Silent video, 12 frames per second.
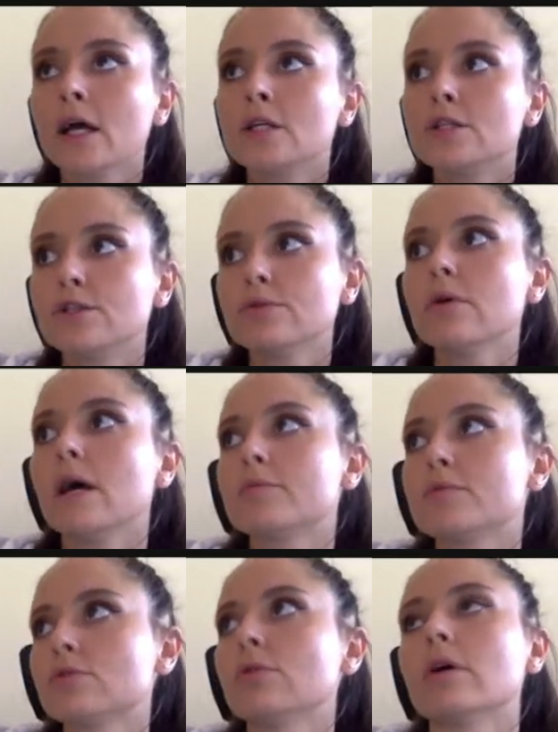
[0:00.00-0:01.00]
do App
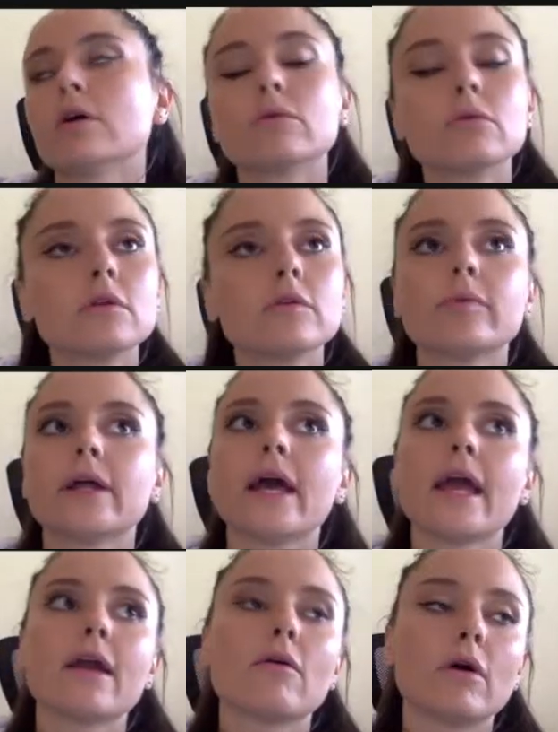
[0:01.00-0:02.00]
Store or Google
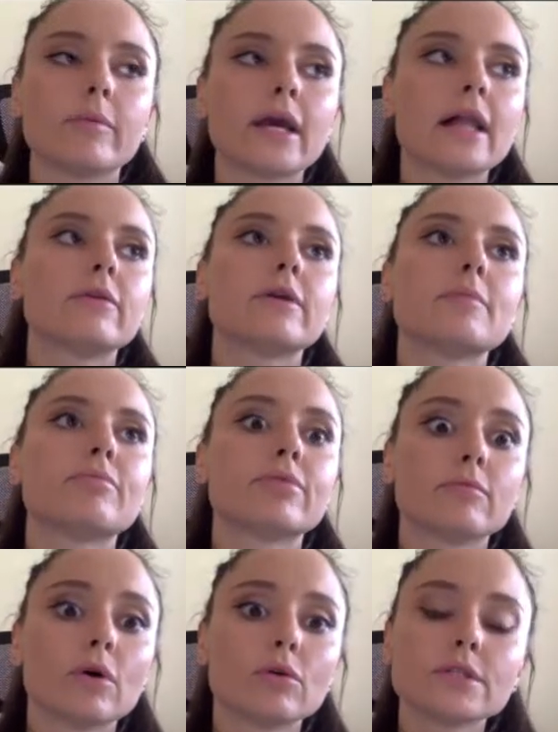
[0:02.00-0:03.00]
Play or App Gallery
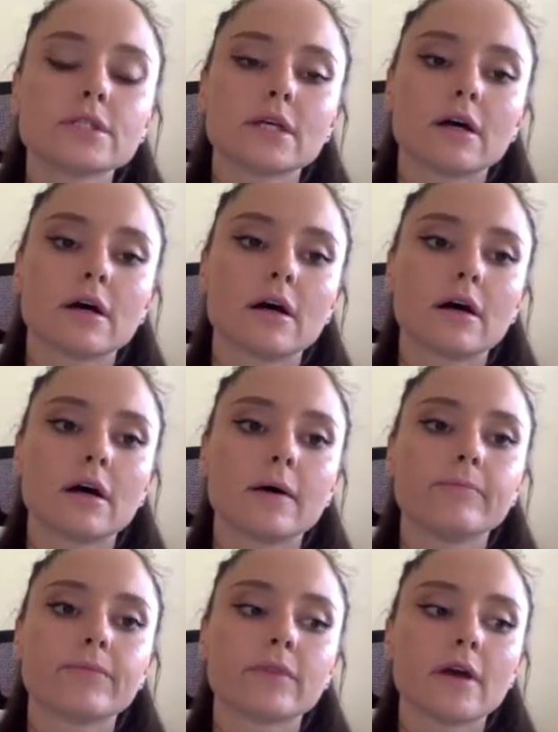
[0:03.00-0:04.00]
promote
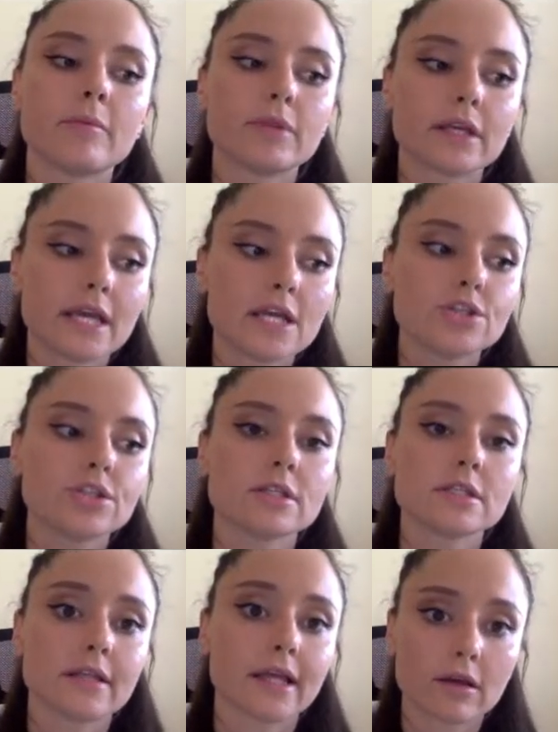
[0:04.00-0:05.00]

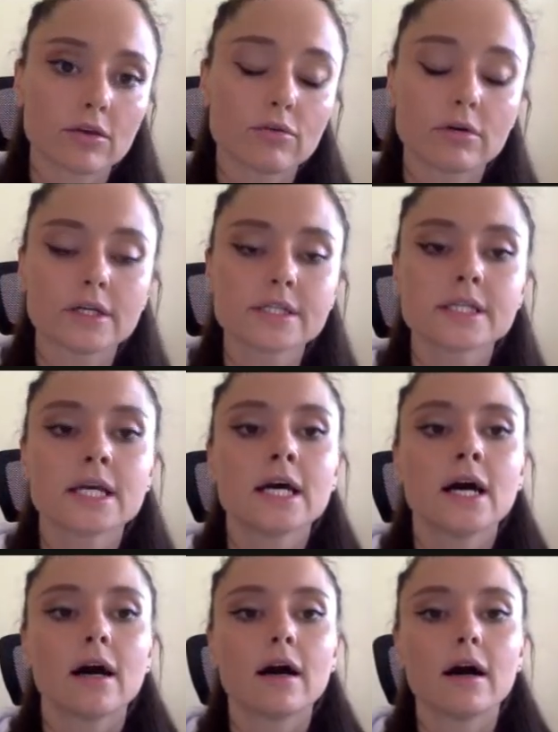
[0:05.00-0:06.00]
applications like yours
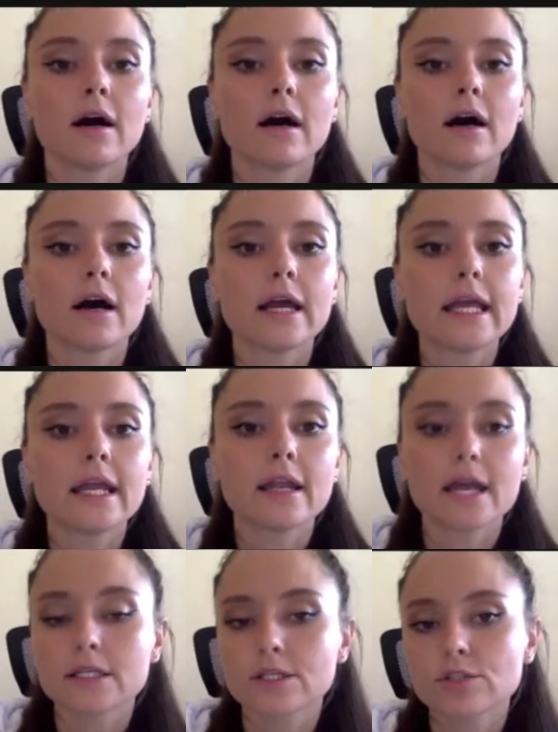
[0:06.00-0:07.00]
in
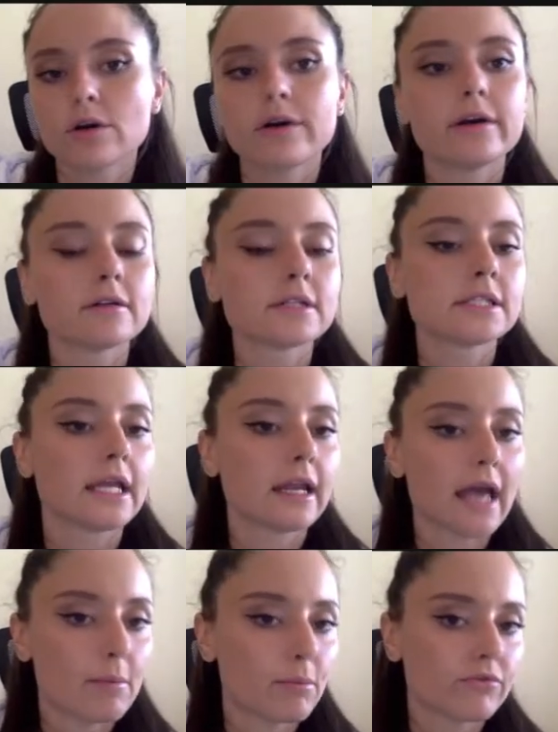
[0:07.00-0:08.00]
editorials, in
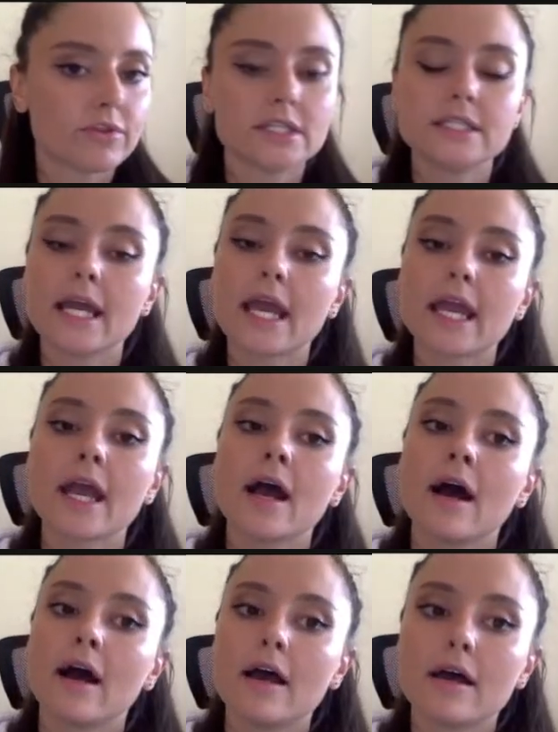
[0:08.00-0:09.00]
App of the Day,
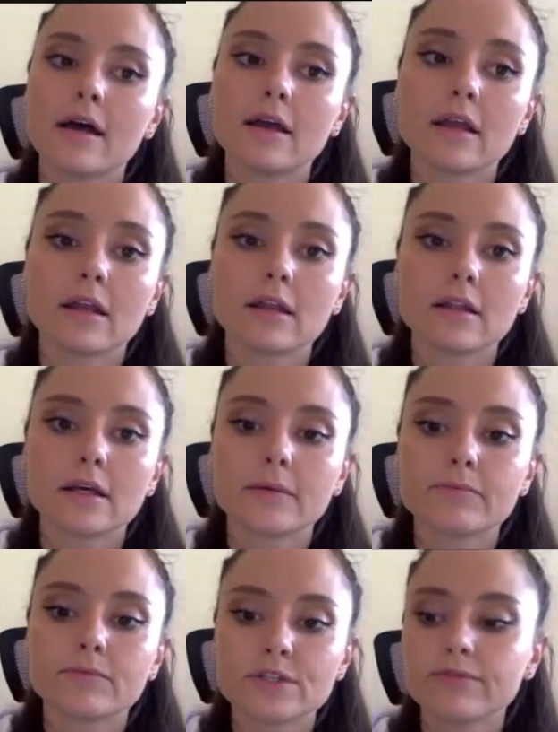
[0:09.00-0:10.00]
in
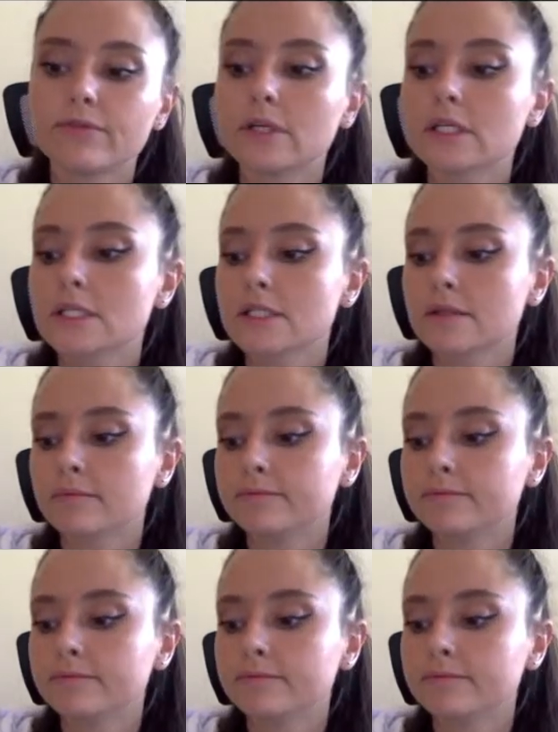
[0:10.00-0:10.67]
different